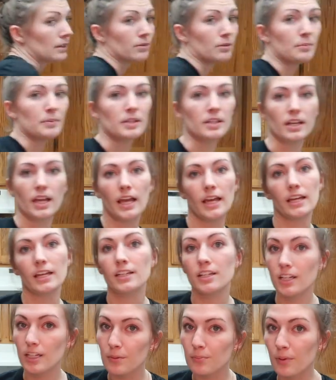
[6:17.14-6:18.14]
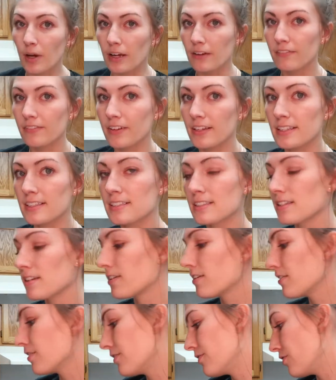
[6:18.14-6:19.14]
that would be a good breakfast
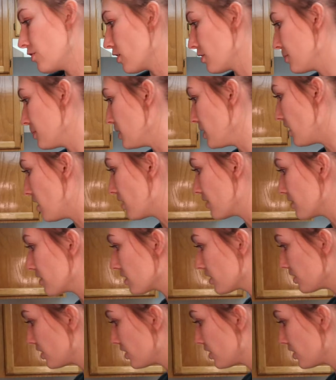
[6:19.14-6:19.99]
for me on the